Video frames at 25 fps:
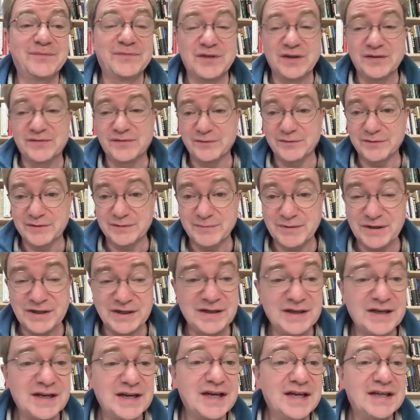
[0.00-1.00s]
If it was
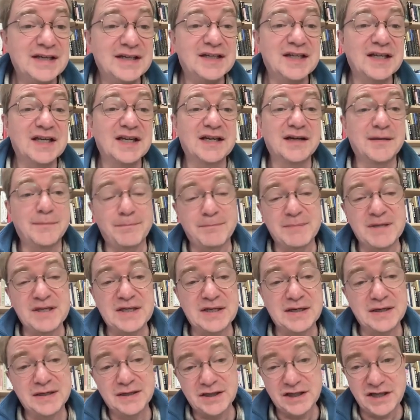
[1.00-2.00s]
me, dear
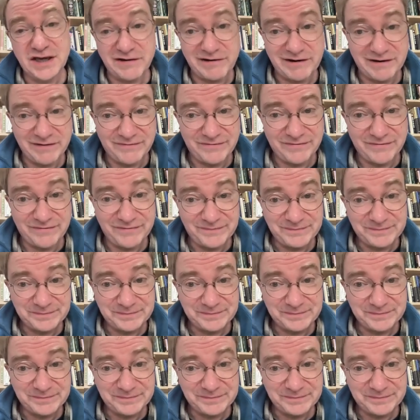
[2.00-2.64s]
Mr. Sheriff.